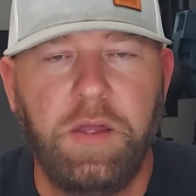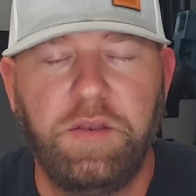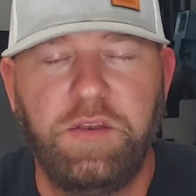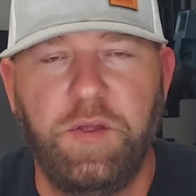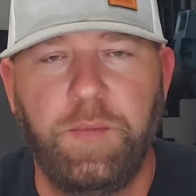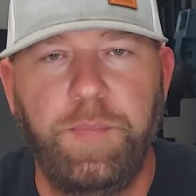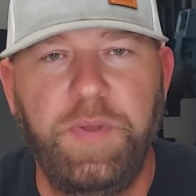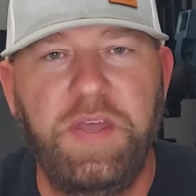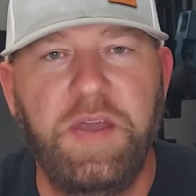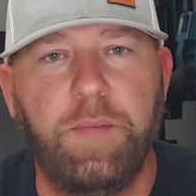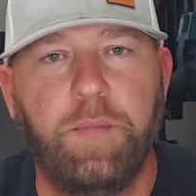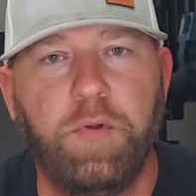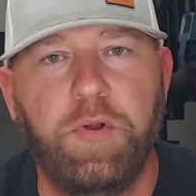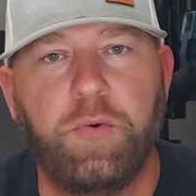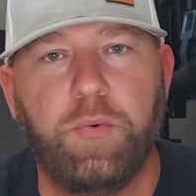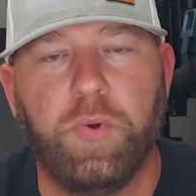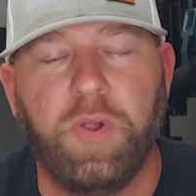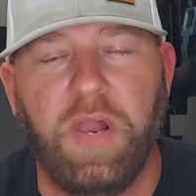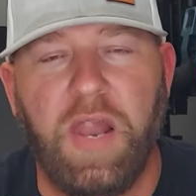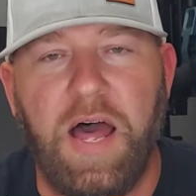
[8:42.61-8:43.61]
to be able
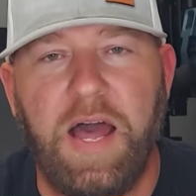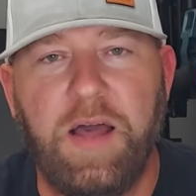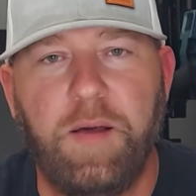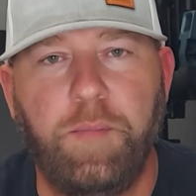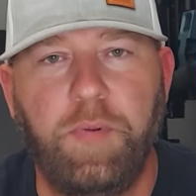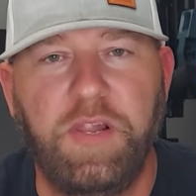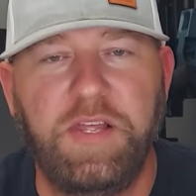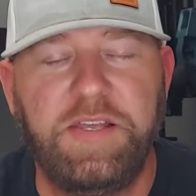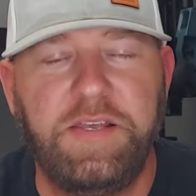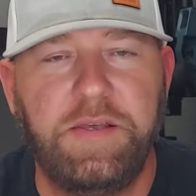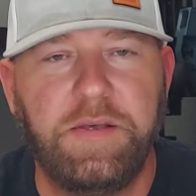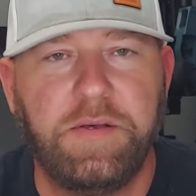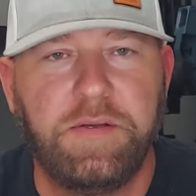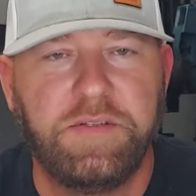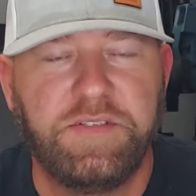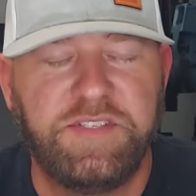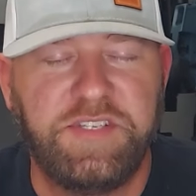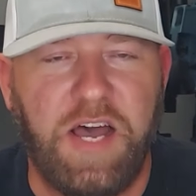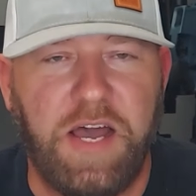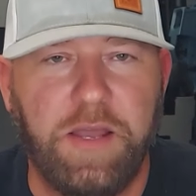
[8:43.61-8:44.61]
to reliably
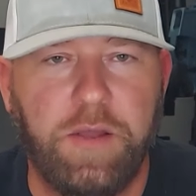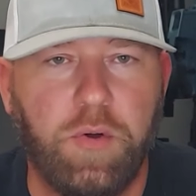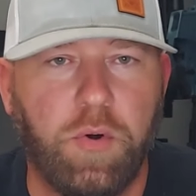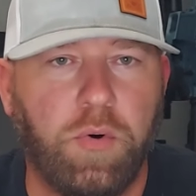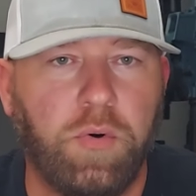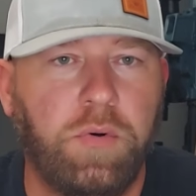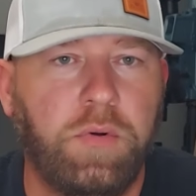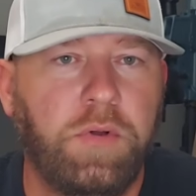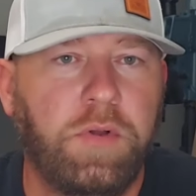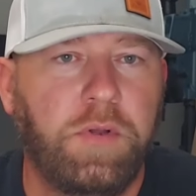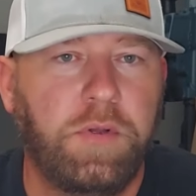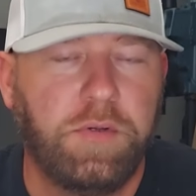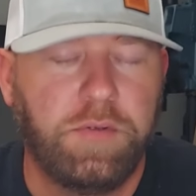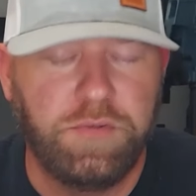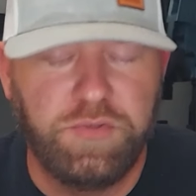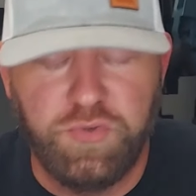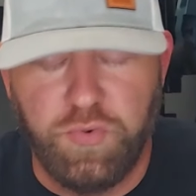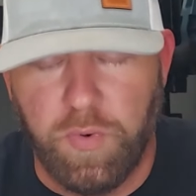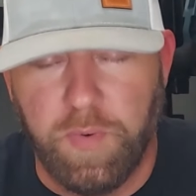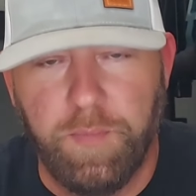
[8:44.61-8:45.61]
cycle,
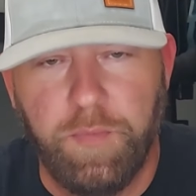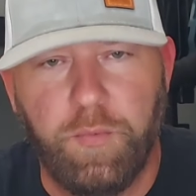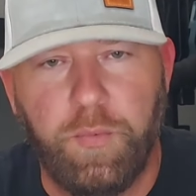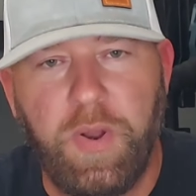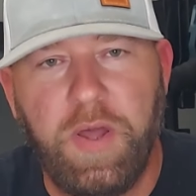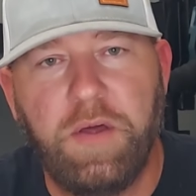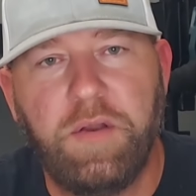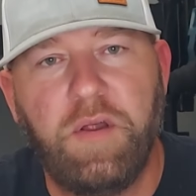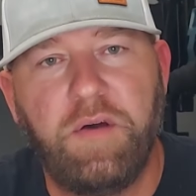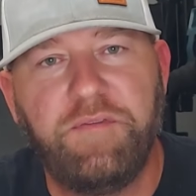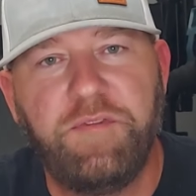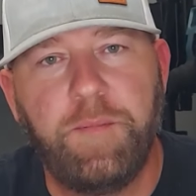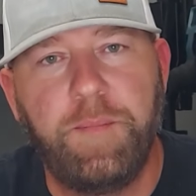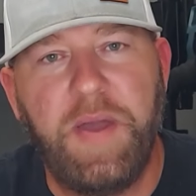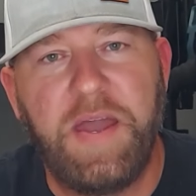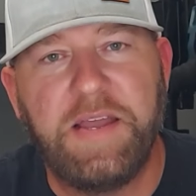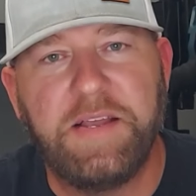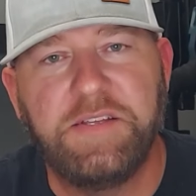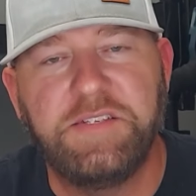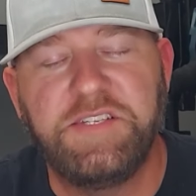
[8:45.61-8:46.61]
strip the round off the
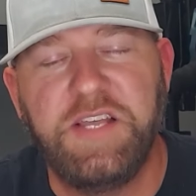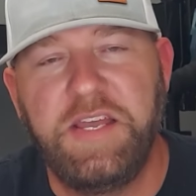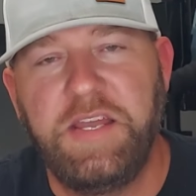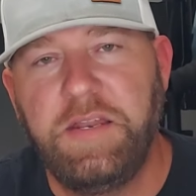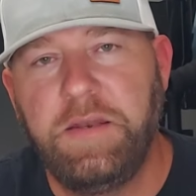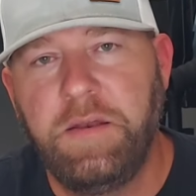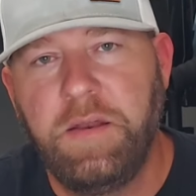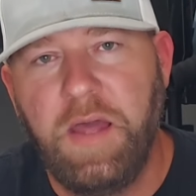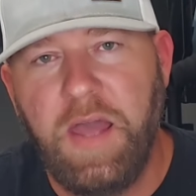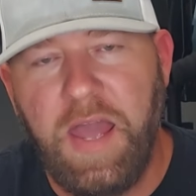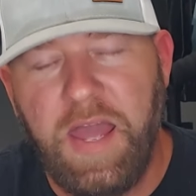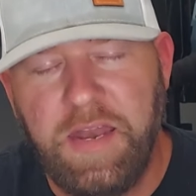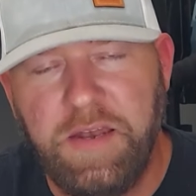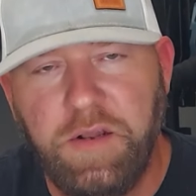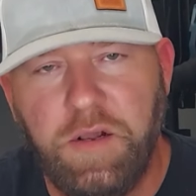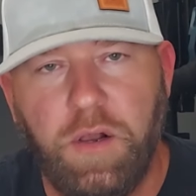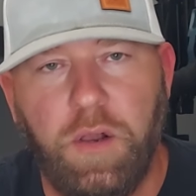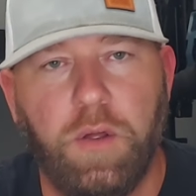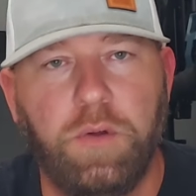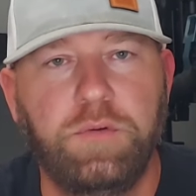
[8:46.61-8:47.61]
magazine,
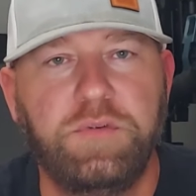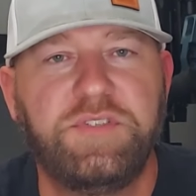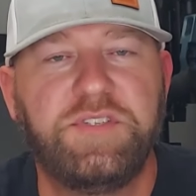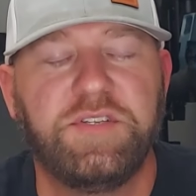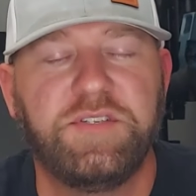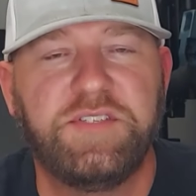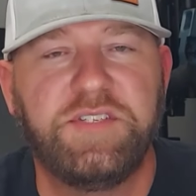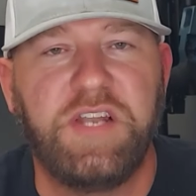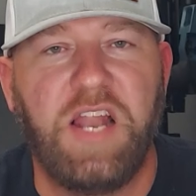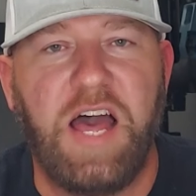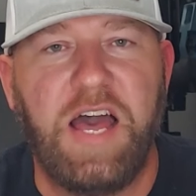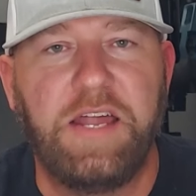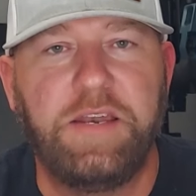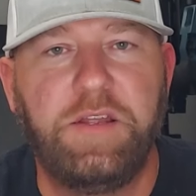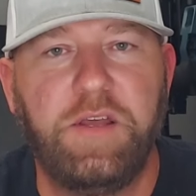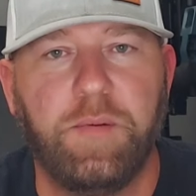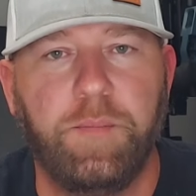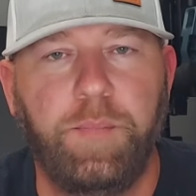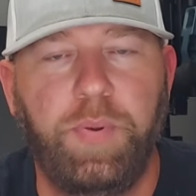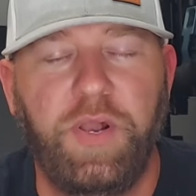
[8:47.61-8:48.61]
and close the
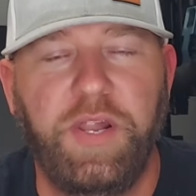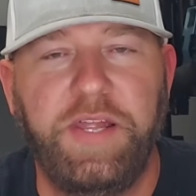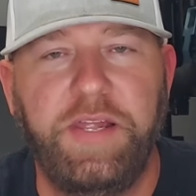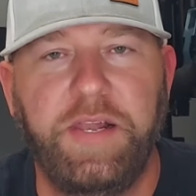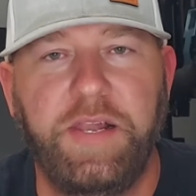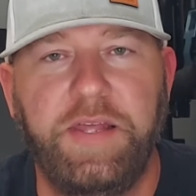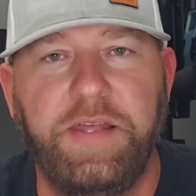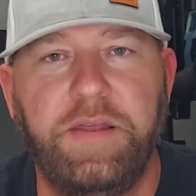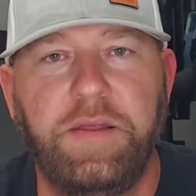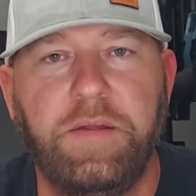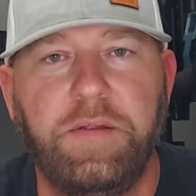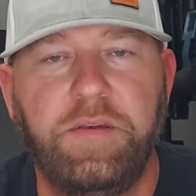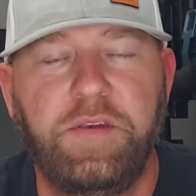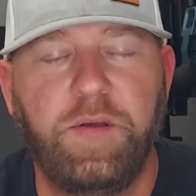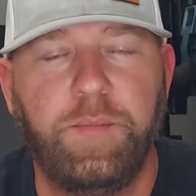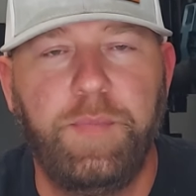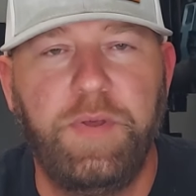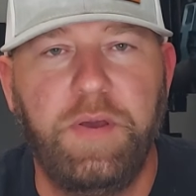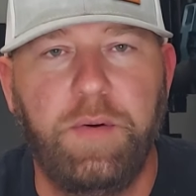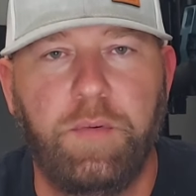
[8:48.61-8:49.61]
slide completely
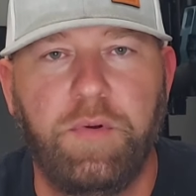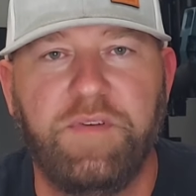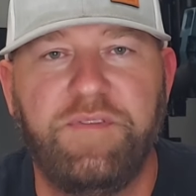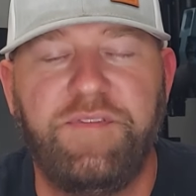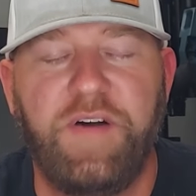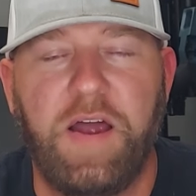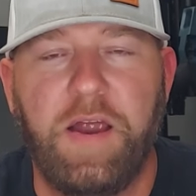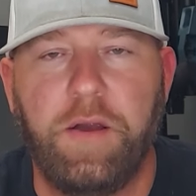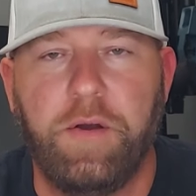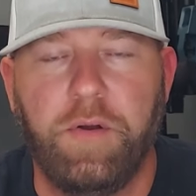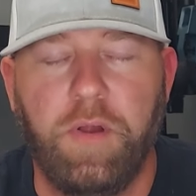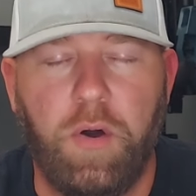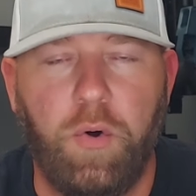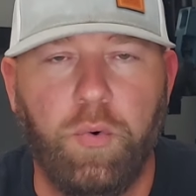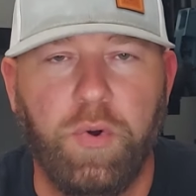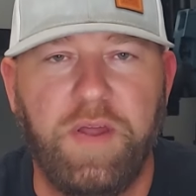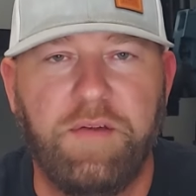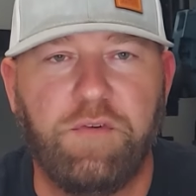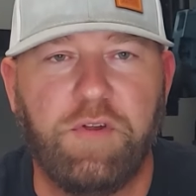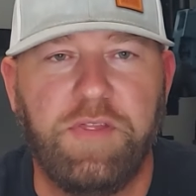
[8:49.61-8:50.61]
to be able to fire and
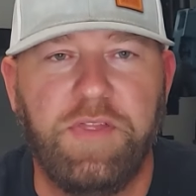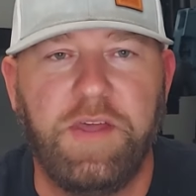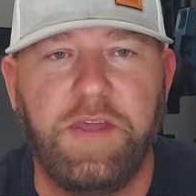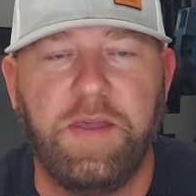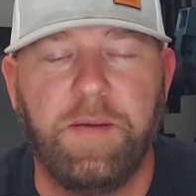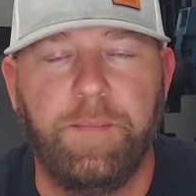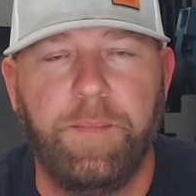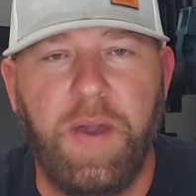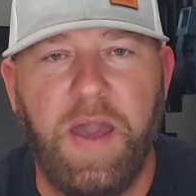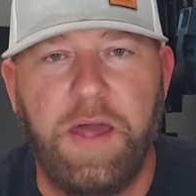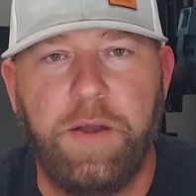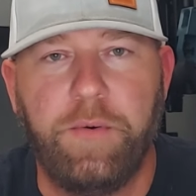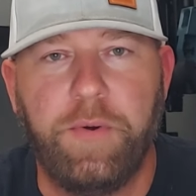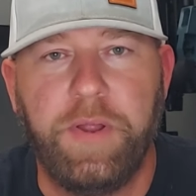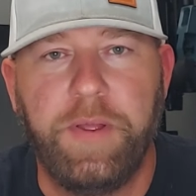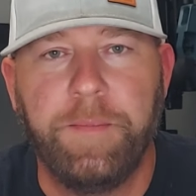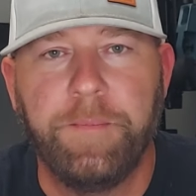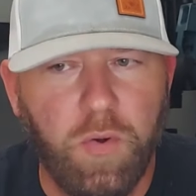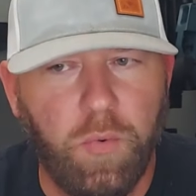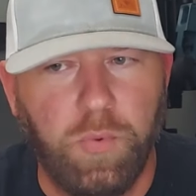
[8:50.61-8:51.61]
hold everything in
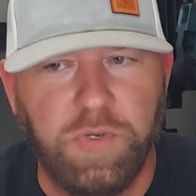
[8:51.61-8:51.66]
battery.